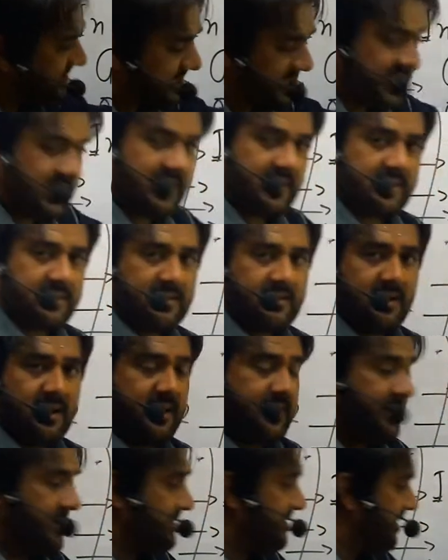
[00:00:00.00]
there,
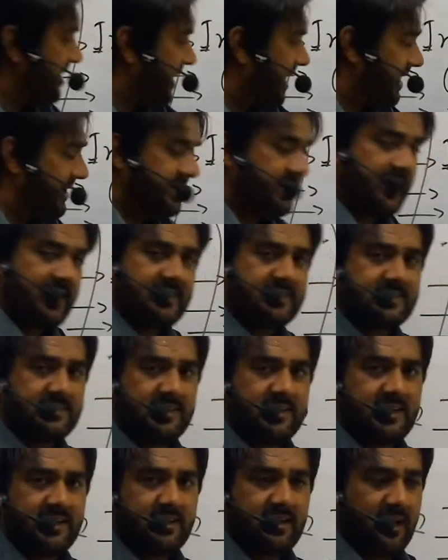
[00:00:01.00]
another idea is
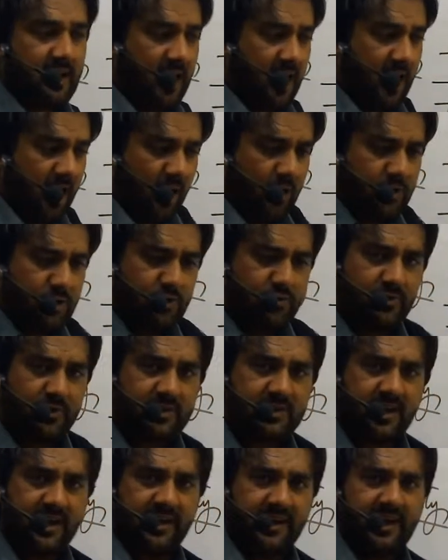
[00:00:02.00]
there. How you would
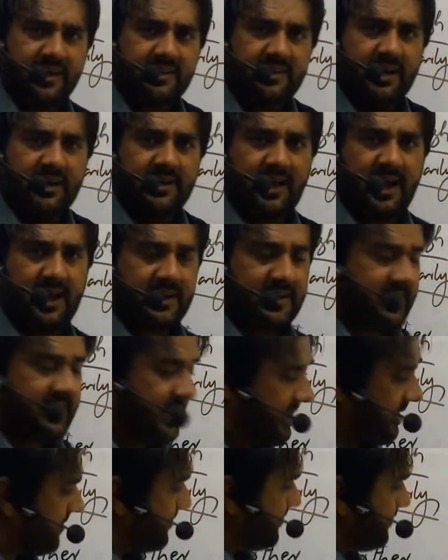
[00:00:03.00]
connect that
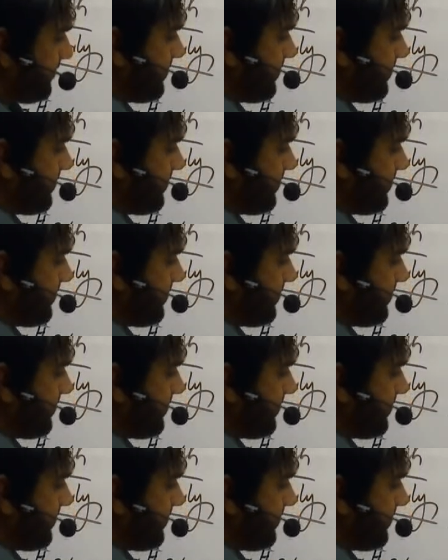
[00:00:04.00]
idea?